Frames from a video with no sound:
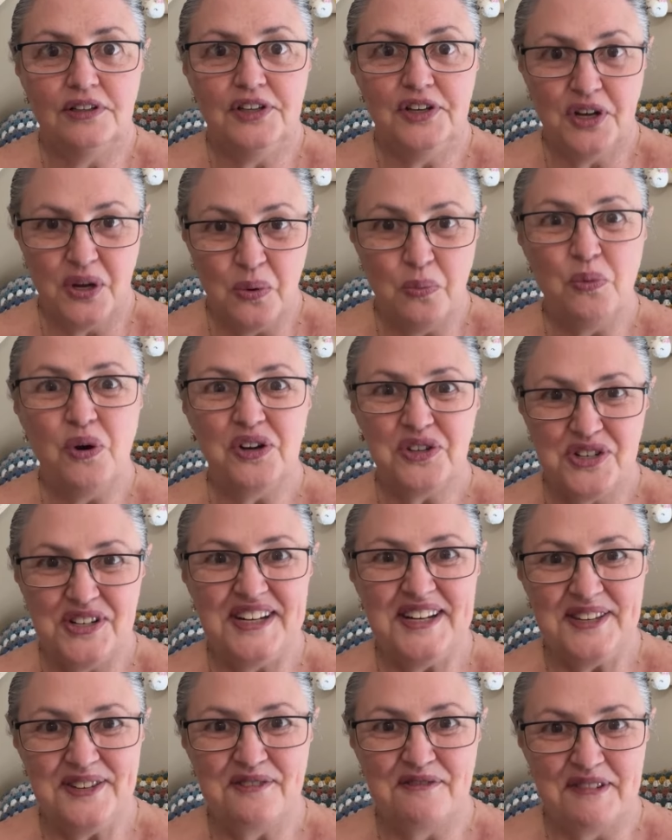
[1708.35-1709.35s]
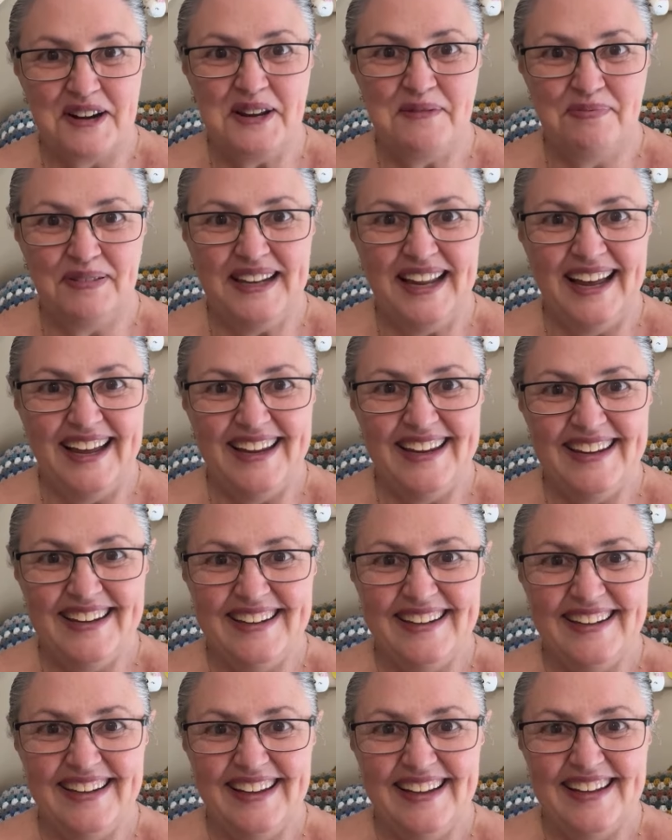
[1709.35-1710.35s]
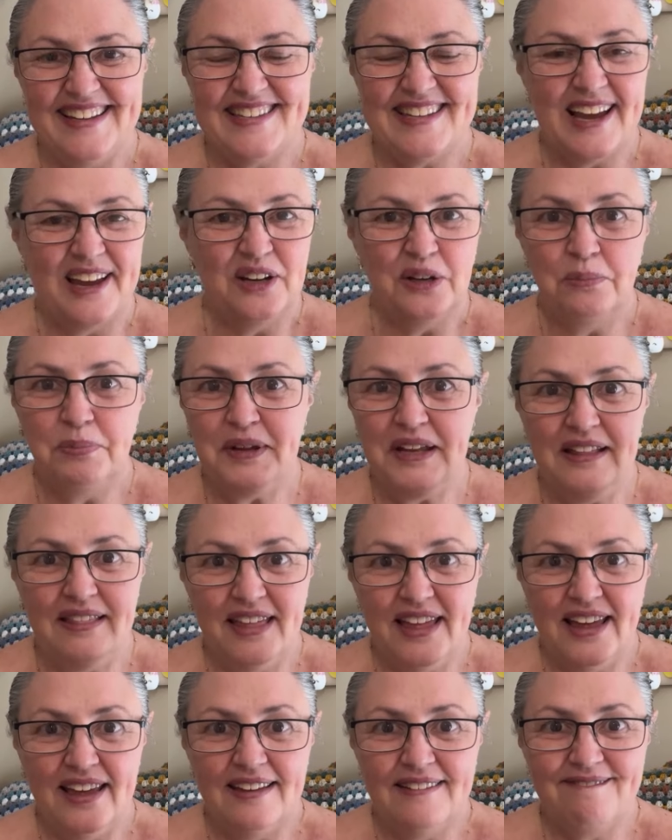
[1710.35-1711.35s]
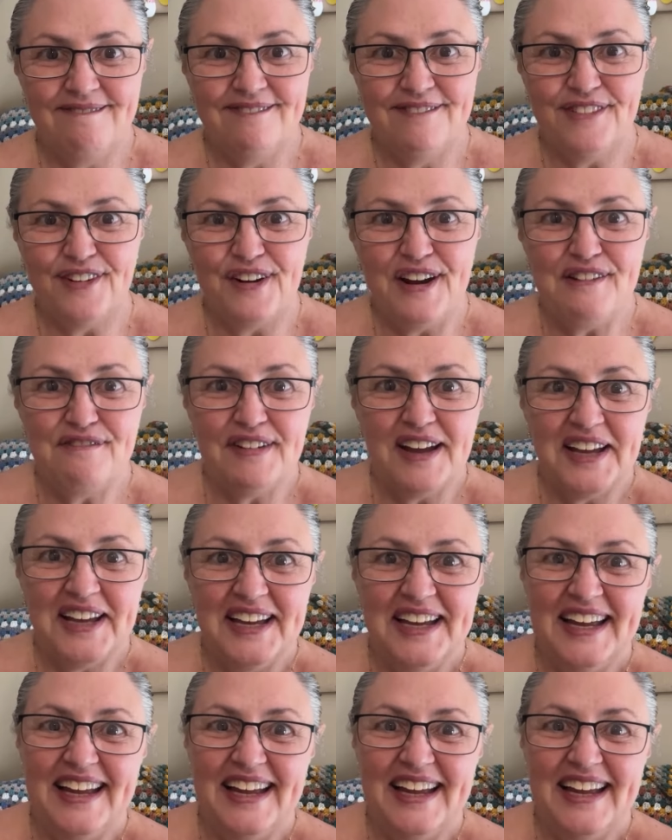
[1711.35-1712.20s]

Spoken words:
You can watch it as a replay, so it'll be there forever.